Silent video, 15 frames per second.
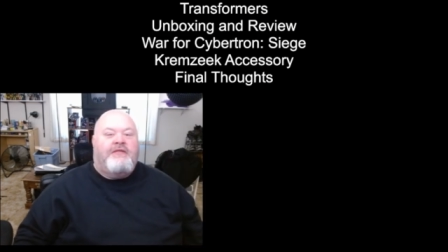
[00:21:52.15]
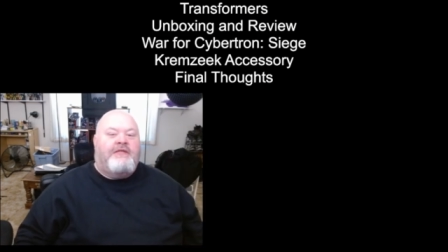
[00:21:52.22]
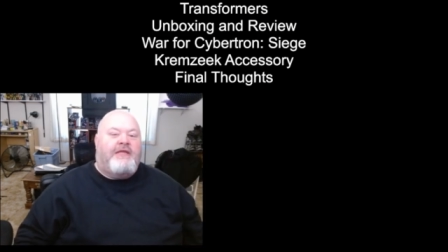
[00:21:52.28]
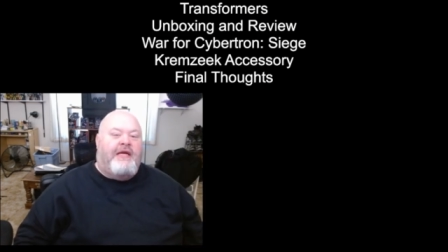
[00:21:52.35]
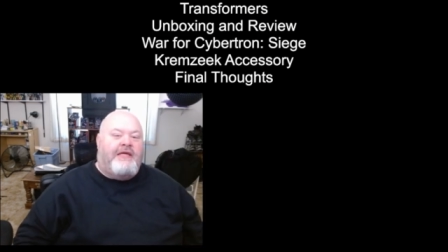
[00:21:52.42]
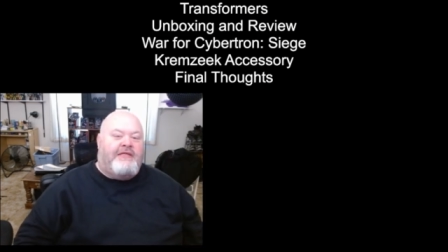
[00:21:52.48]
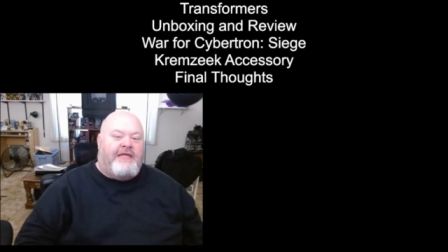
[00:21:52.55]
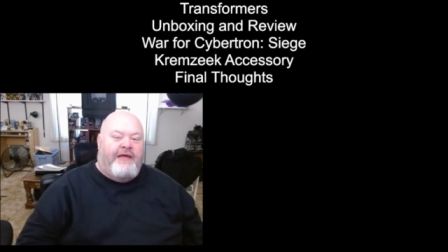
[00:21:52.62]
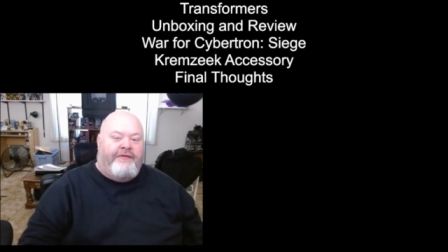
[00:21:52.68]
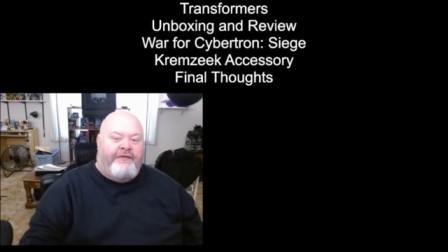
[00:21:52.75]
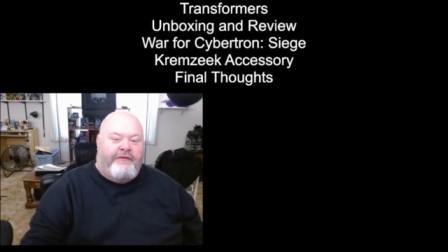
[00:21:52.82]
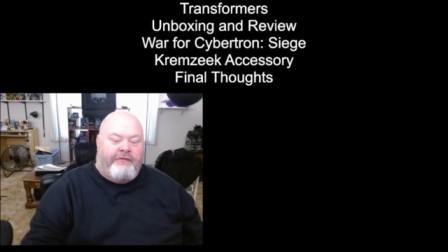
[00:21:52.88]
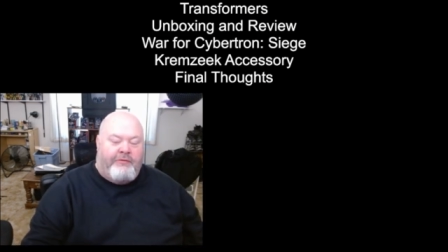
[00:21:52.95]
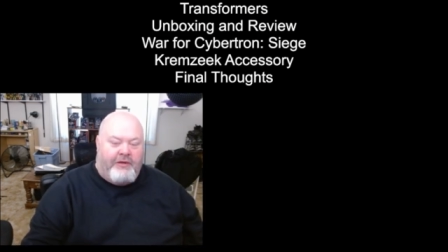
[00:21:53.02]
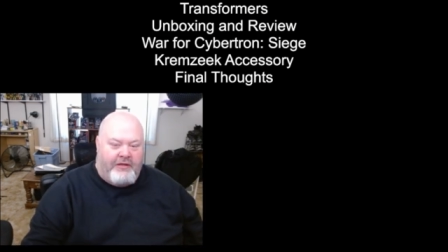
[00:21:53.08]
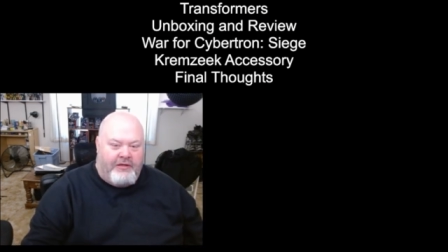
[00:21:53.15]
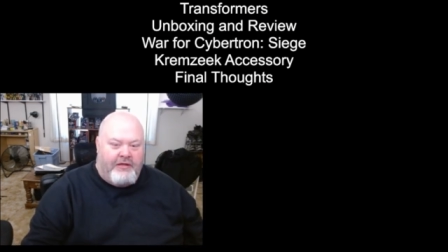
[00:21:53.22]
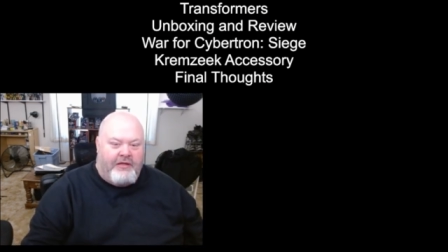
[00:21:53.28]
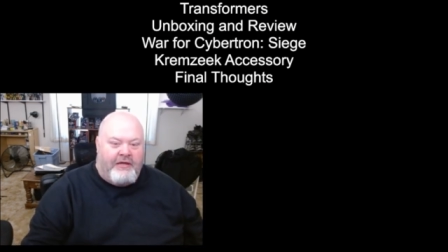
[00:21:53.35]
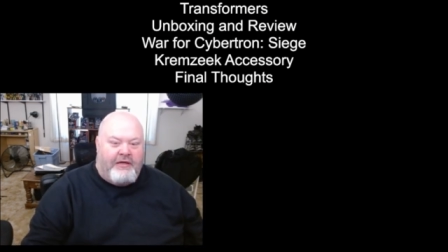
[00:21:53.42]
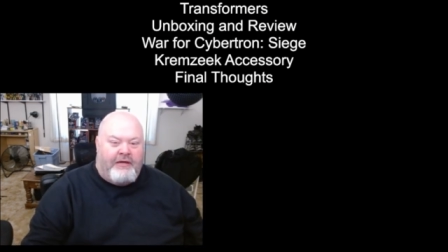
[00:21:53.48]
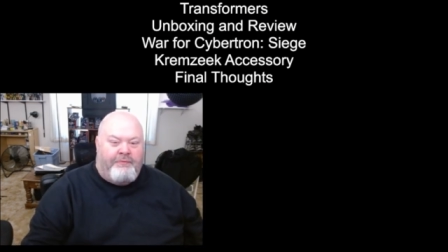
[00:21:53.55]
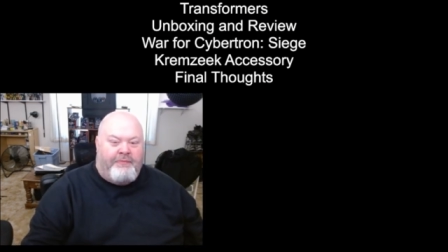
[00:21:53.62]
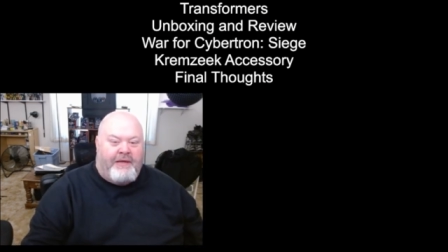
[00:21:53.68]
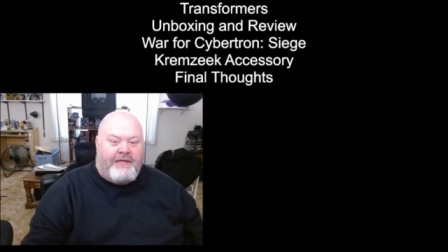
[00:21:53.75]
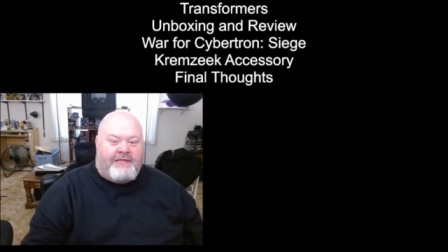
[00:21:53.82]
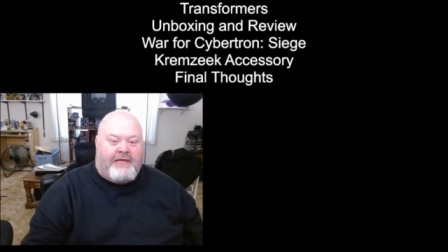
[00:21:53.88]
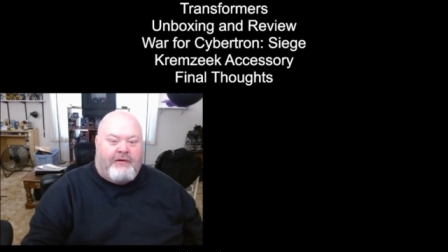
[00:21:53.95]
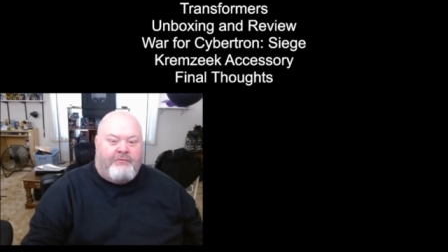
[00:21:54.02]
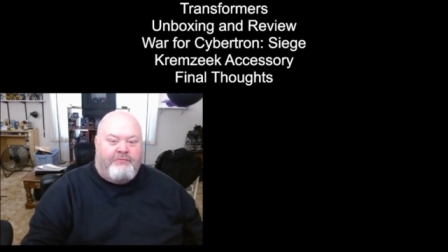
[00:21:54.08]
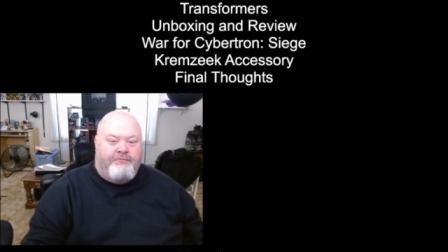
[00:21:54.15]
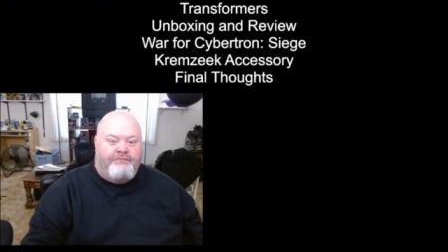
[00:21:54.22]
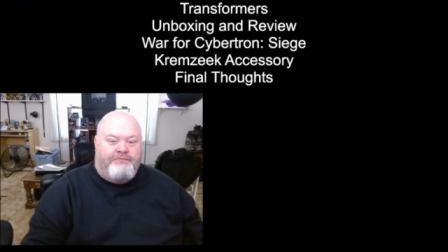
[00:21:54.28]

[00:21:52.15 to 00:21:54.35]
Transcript: Stay safe, everybody. Peace out.